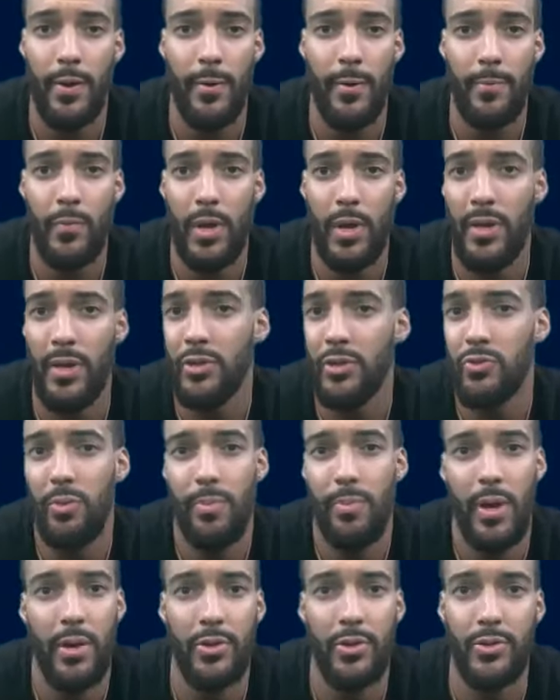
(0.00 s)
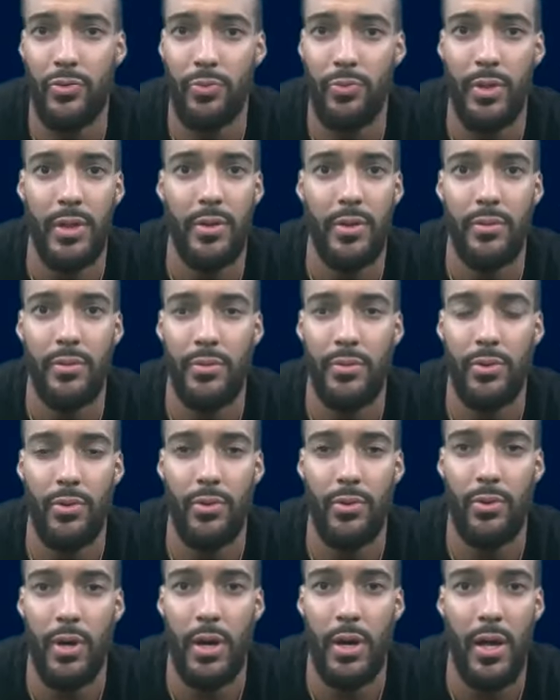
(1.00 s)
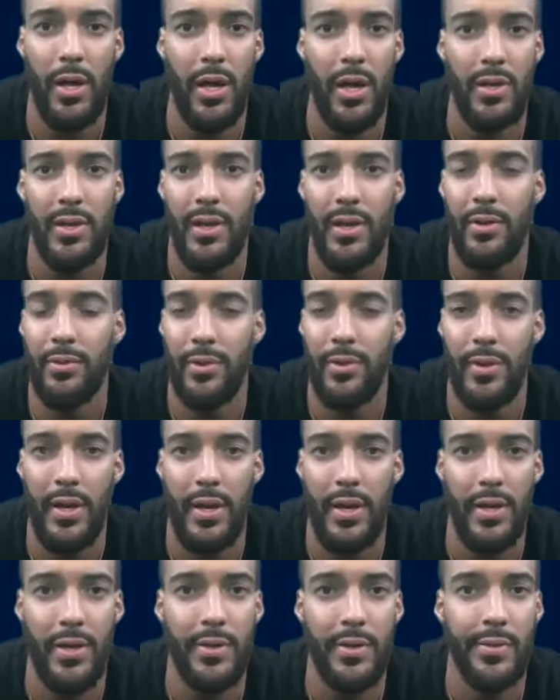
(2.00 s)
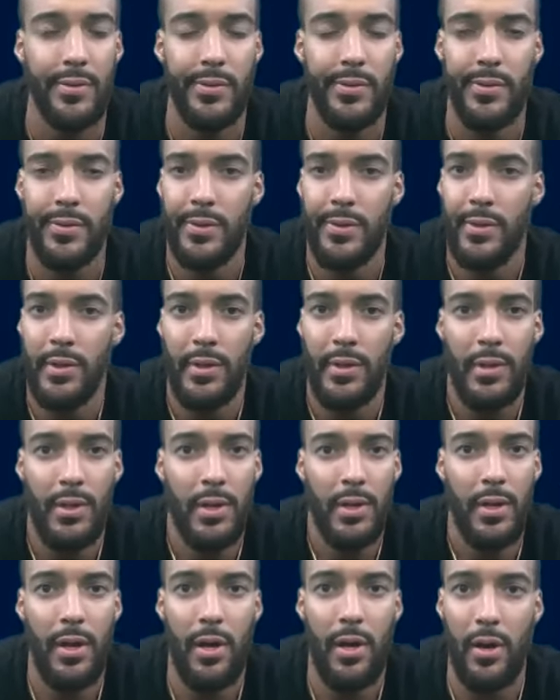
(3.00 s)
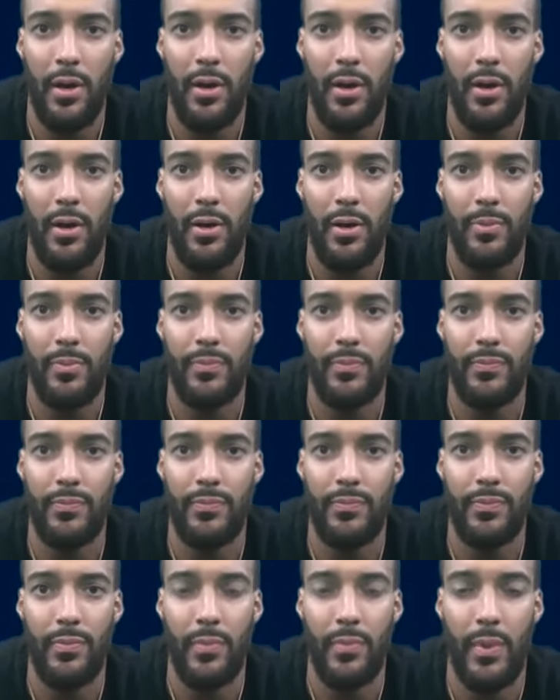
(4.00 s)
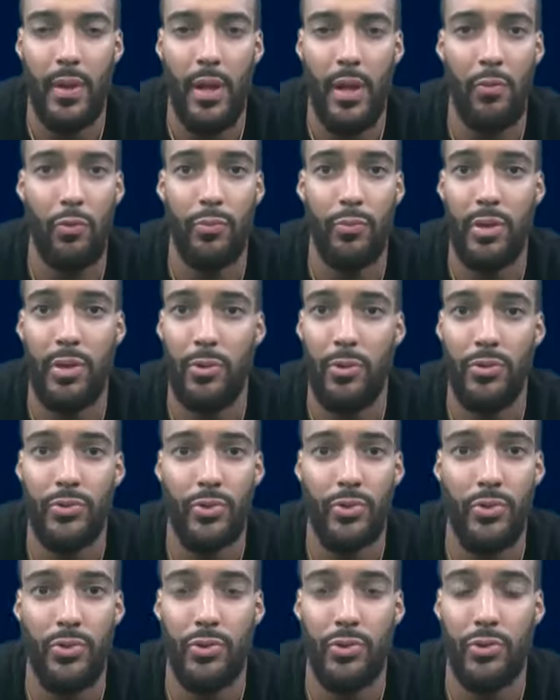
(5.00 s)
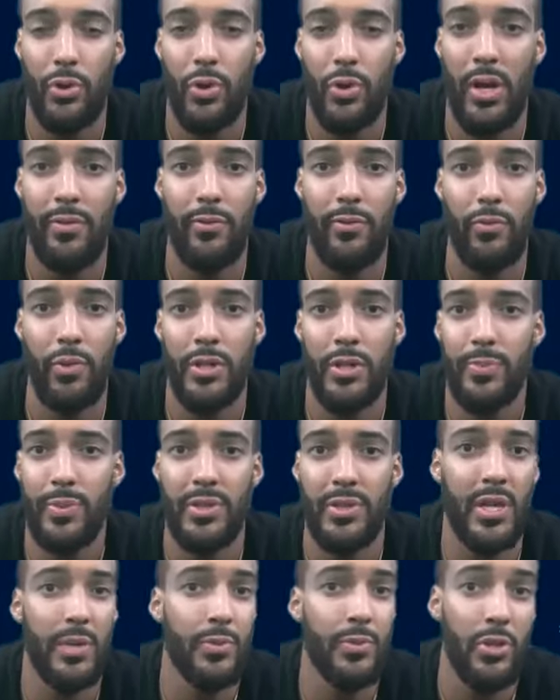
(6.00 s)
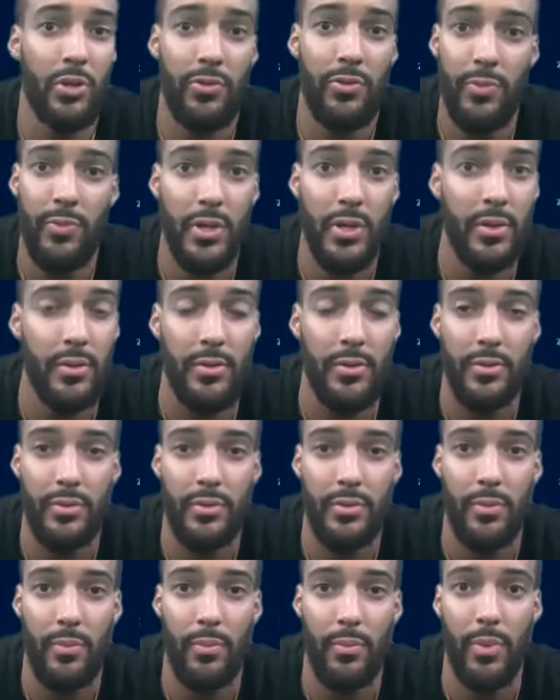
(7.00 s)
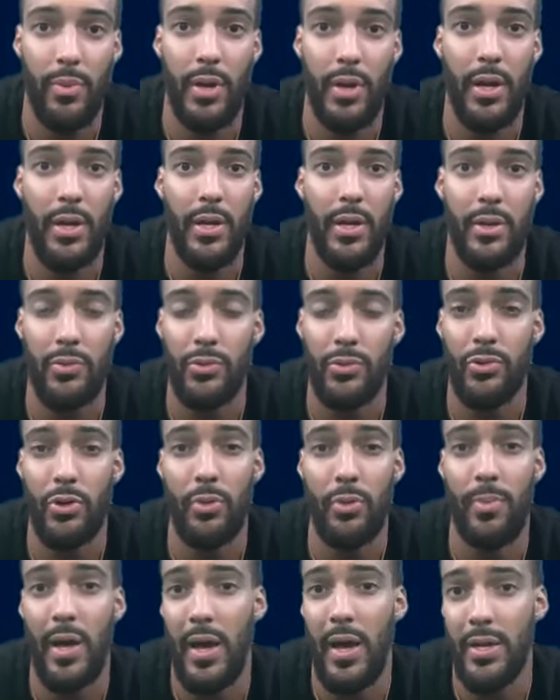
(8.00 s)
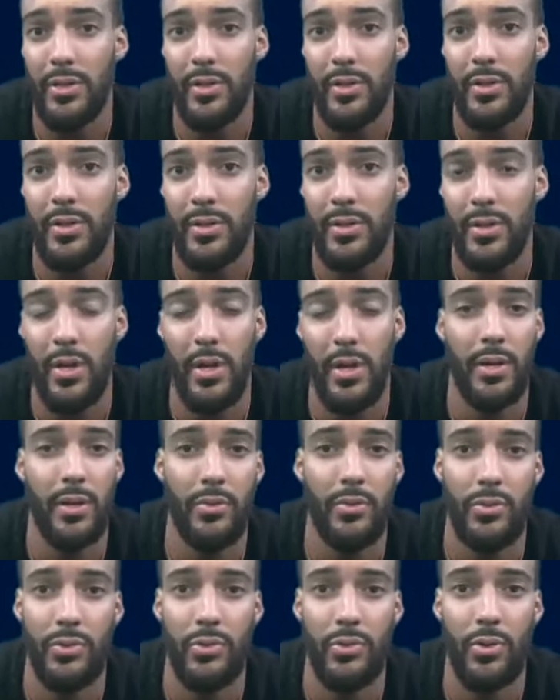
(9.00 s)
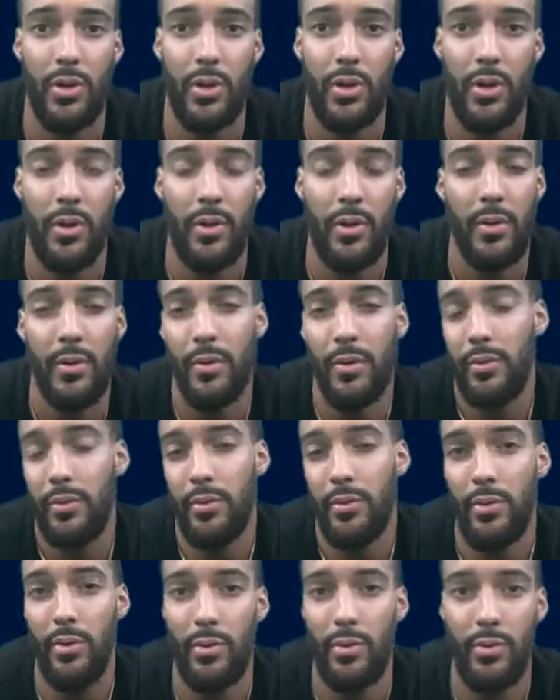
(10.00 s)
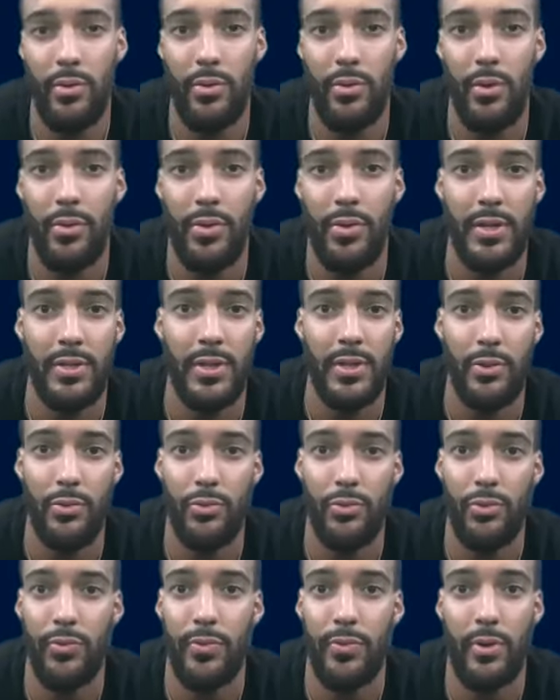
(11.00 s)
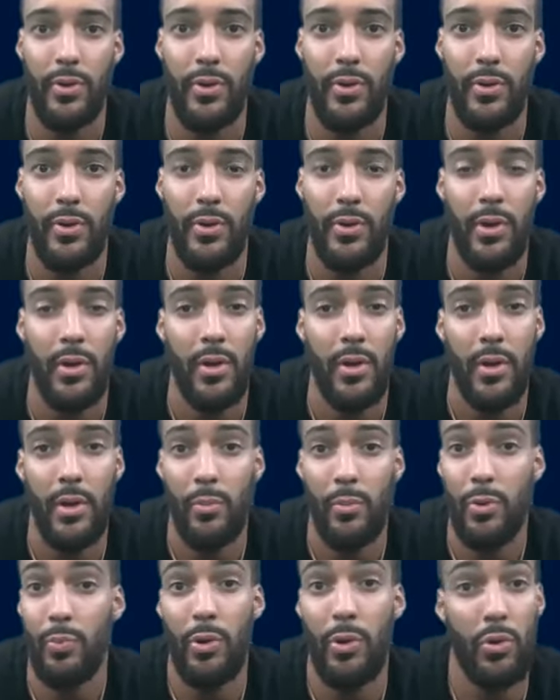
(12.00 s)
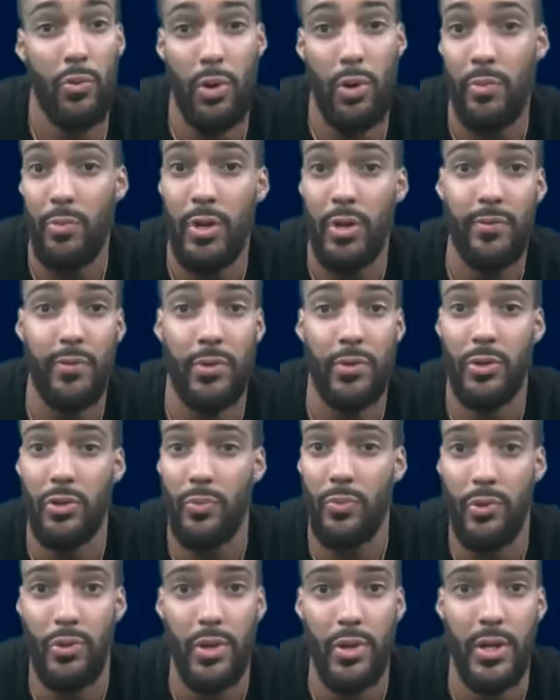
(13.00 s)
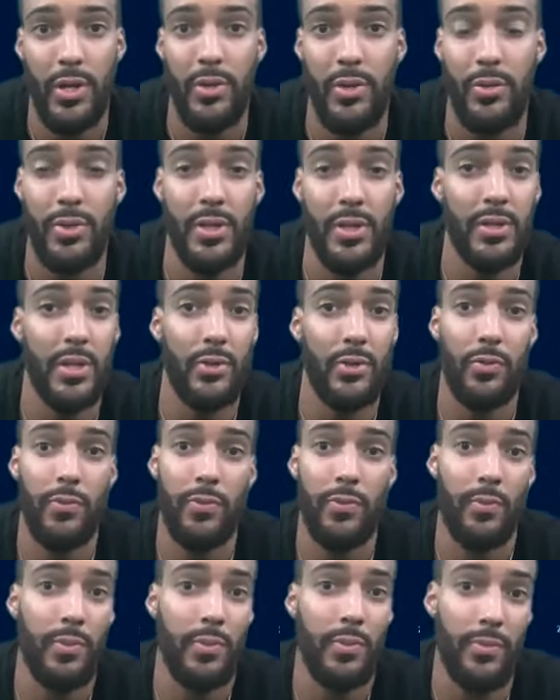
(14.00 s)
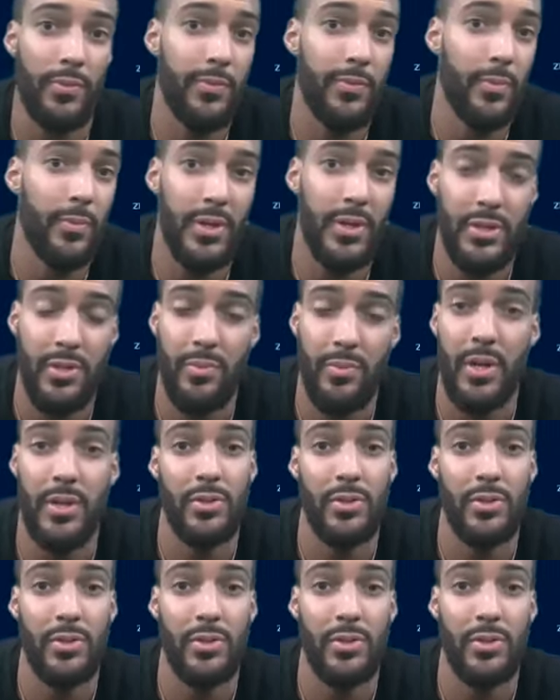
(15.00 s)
And that's what matters to me. You know, at the end of the day, I won't be able to control everyone's perception of me, but I can control my actions. I can control, you know, the things I do for people around me, for the community, the things I do for my teammates